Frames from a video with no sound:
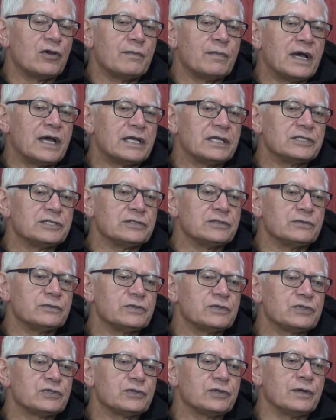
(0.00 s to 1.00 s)

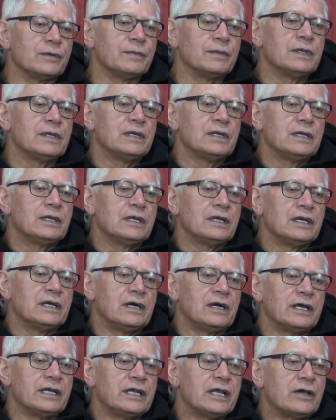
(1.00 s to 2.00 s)
marginal strip.
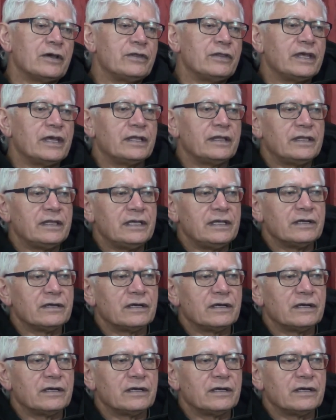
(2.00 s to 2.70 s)
I know that